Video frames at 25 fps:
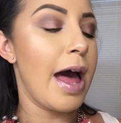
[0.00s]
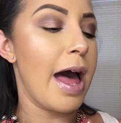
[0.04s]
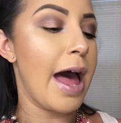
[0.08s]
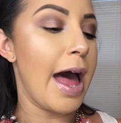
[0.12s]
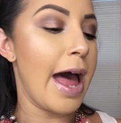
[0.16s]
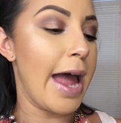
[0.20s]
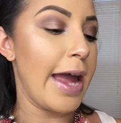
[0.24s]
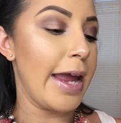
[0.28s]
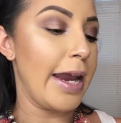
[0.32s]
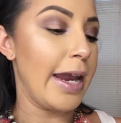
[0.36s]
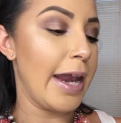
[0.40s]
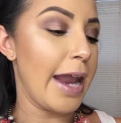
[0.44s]

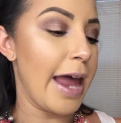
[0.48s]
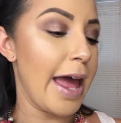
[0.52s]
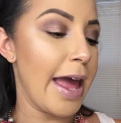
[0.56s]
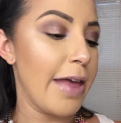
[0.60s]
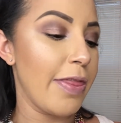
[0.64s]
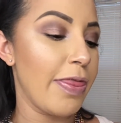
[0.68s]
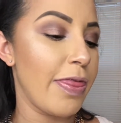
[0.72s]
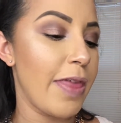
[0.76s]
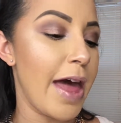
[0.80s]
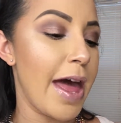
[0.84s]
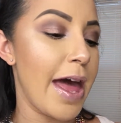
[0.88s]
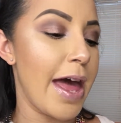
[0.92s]
I
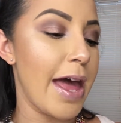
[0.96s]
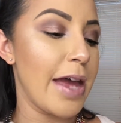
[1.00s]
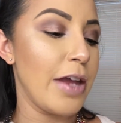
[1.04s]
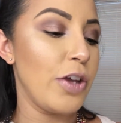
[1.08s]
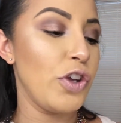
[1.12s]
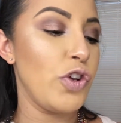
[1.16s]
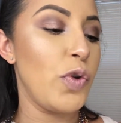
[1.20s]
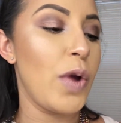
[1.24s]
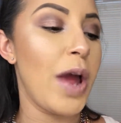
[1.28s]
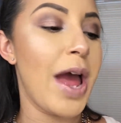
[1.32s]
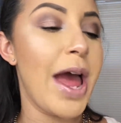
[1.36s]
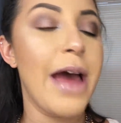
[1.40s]
like
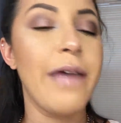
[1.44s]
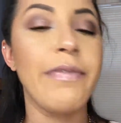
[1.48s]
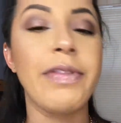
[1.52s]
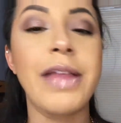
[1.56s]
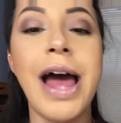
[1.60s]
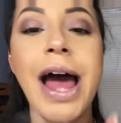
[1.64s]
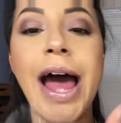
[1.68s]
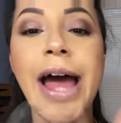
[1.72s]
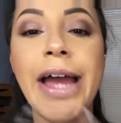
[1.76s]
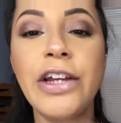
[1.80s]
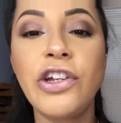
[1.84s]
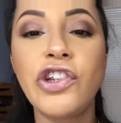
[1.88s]
that you have
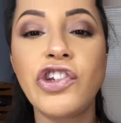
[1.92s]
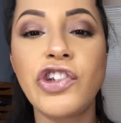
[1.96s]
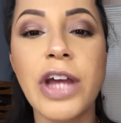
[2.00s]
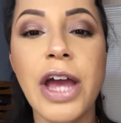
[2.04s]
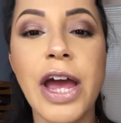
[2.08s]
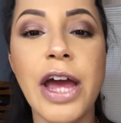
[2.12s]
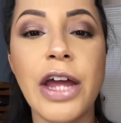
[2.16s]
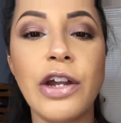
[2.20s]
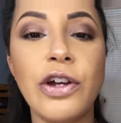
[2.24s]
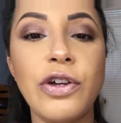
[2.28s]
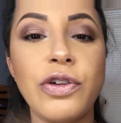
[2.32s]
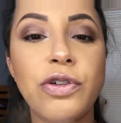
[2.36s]
the
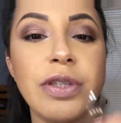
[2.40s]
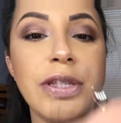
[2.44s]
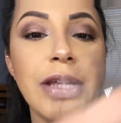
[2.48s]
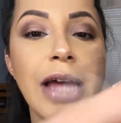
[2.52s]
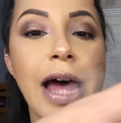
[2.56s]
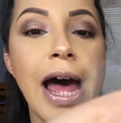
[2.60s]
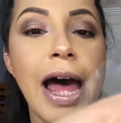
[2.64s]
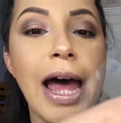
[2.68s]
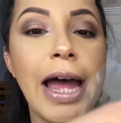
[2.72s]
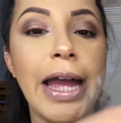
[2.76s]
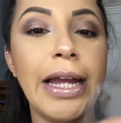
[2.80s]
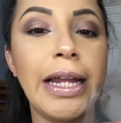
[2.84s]
eyeshadows, the
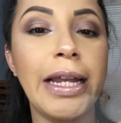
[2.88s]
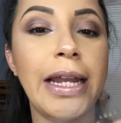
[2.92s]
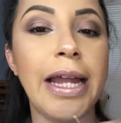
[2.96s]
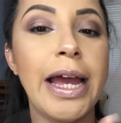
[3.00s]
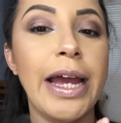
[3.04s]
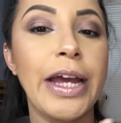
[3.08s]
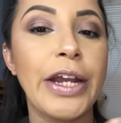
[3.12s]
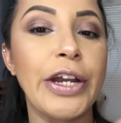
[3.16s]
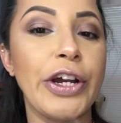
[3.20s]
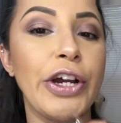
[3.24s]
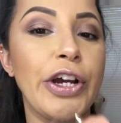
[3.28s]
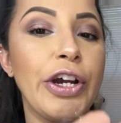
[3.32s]

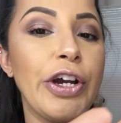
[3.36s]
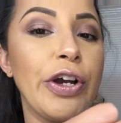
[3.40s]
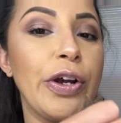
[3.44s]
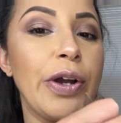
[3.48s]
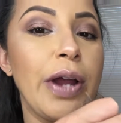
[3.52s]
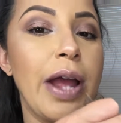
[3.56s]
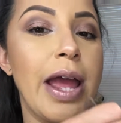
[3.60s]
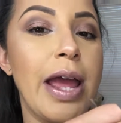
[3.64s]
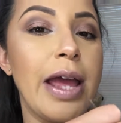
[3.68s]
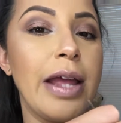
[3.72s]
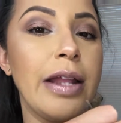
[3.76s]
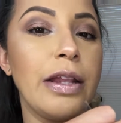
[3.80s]

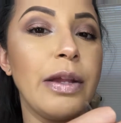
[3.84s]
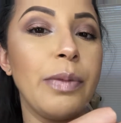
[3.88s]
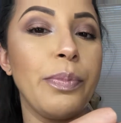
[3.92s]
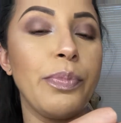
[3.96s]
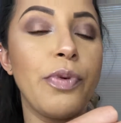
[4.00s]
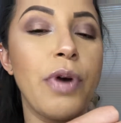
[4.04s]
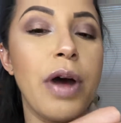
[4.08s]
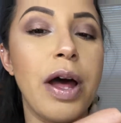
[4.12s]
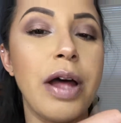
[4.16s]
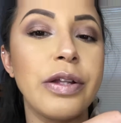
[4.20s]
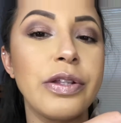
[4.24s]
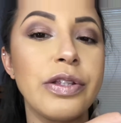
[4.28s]
highlighter, and the
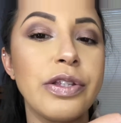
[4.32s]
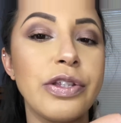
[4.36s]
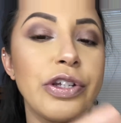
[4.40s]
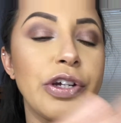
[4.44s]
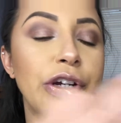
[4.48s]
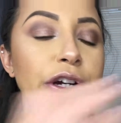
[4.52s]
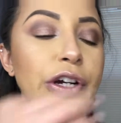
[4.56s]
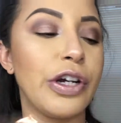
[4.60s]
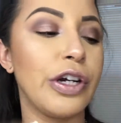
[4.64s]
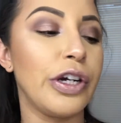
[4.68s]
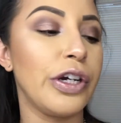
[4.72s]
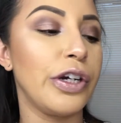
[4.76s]

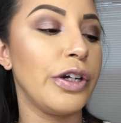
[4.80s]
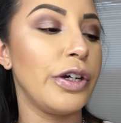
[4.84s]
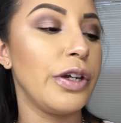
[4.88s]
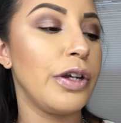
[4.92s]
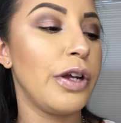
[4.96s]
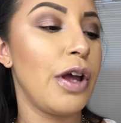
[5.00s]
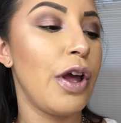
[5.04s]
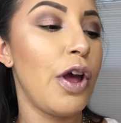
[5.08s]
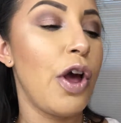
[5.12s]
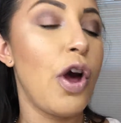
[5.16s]
bronzer